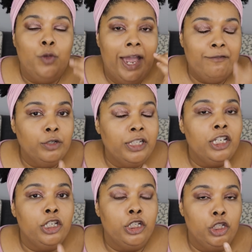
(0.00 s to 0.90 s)
you have
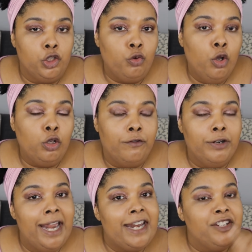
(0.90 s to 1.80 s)
really good control
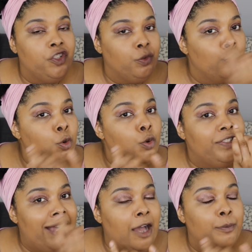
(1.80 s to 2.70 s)
over it, and it
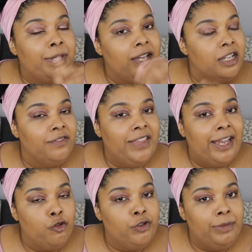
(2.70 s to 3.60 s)
smooths out because of
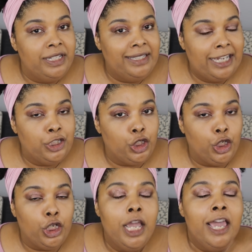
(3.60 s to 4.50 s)
that creamy
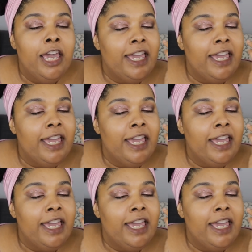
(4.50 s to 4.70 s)
texture.